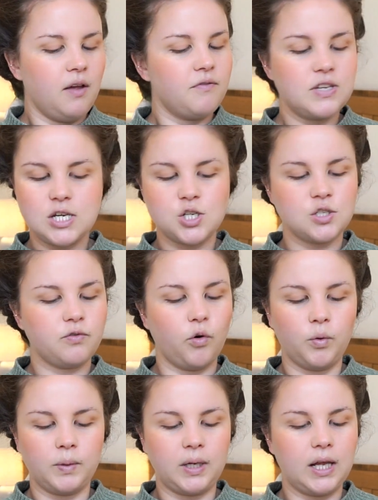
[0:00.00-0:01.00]
Physicians
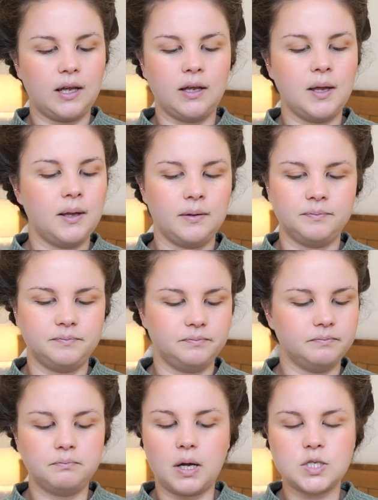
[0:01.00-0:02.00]
Formula
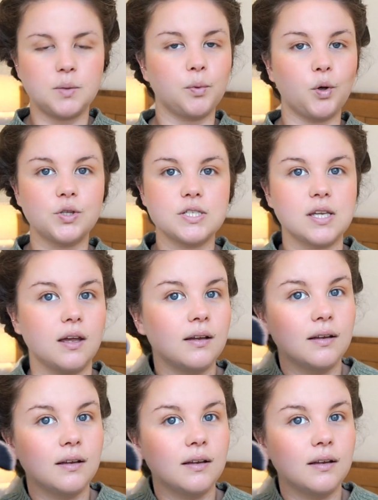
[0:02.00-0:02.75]
Butter Bronzer.